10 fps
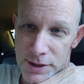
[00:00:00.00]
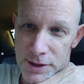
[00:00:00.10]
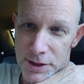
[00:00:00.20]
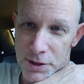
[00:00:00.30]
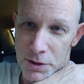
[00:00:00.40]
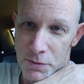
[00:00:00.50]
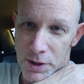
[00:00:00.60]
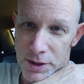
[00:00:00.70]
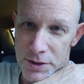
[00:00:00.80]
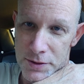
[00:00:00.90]
uh, you know,
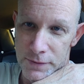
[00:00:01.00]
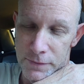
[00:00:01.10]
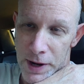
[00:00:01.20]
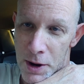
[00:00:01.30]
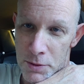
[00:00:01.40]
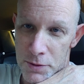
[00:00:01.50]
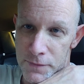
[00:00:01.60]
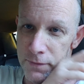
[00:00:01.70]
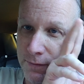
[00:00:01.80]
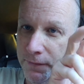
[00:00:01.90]
where it's found
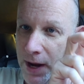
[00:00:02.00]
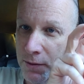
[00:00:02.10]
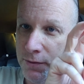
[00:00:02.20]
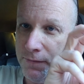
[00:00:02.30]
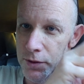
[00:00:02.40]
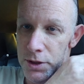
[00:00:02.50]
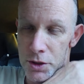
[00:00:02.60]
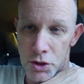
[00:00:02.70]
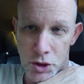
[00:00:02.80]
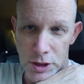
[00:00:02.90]
found
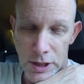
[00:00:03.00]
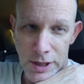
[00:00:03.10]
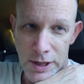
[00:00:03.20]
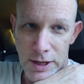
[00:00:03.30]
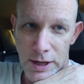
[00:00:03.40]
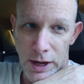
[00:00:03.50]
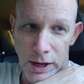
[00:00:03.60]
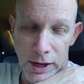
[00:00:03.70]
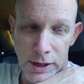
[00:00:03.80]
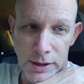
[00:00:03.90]
footage,
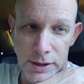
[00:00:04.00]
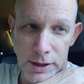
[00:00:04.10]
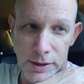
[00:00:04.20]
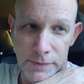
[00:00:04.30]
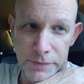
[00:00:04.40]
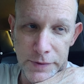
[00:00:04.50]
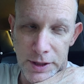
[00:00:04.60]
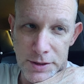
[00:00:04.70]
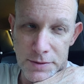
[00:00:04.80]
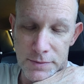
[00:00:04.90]
and uh,
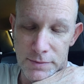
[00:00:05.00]
it's